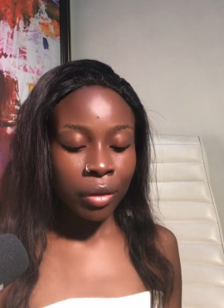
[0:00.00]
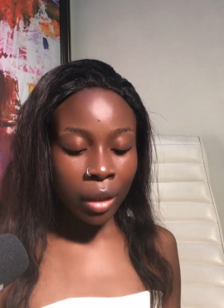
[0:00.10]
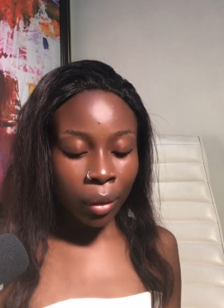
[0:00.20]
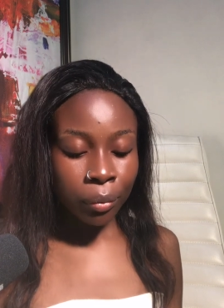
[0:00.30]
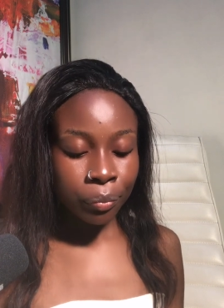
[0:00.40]

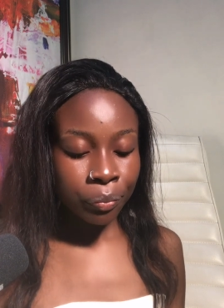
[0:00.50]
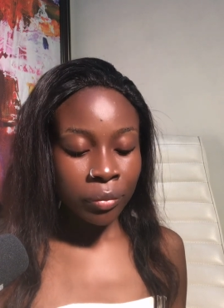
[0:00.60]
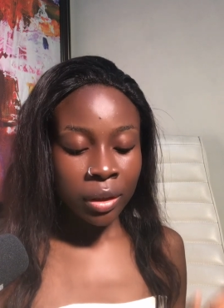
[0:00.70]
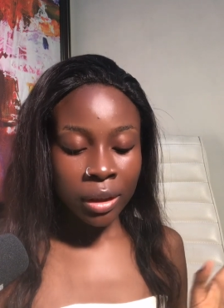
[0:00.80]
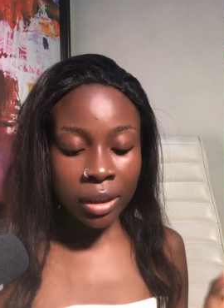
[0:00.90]
Now,
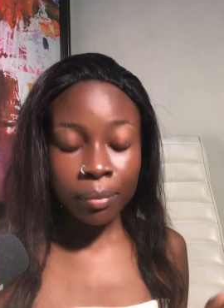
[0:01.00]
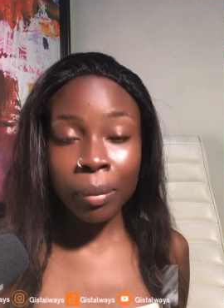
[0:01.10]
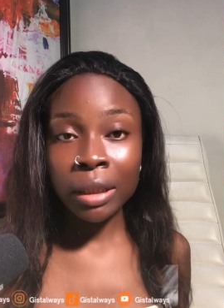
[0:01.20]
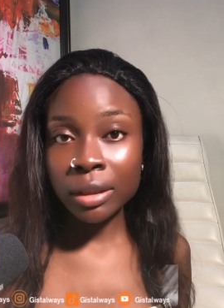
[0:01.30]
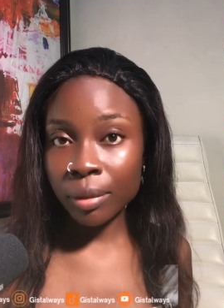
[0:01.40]
this
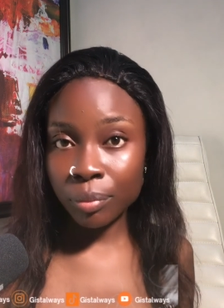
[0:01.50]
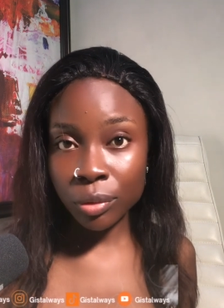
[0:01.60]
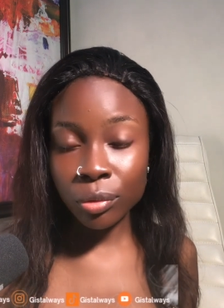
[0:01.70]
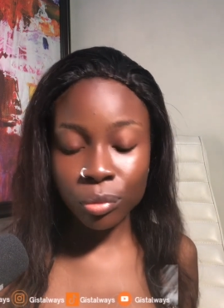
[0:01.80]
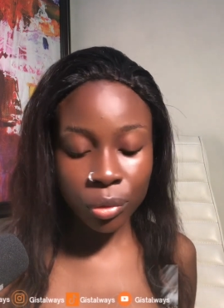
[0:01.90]
past
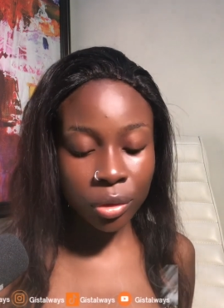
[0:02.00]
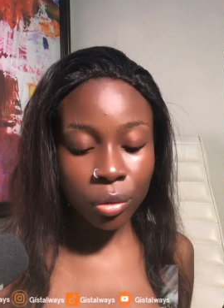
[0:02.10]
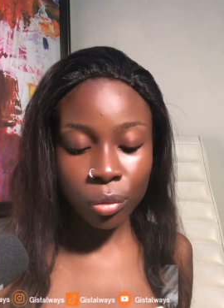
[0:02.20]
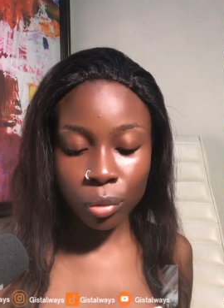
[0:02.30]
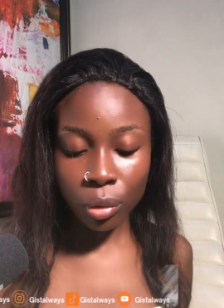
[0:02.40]
episode was
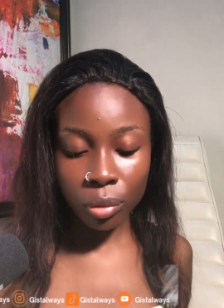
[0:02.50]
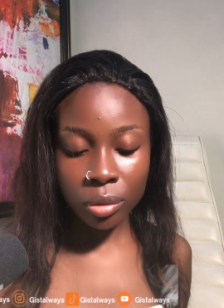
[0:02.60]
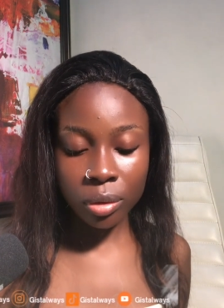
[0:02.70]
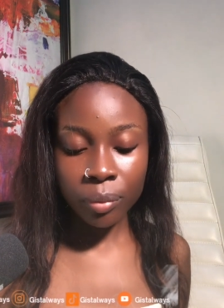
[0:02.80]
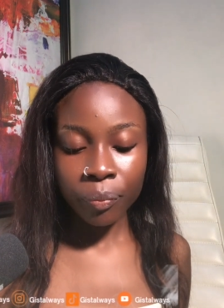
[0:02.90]
a whole lot.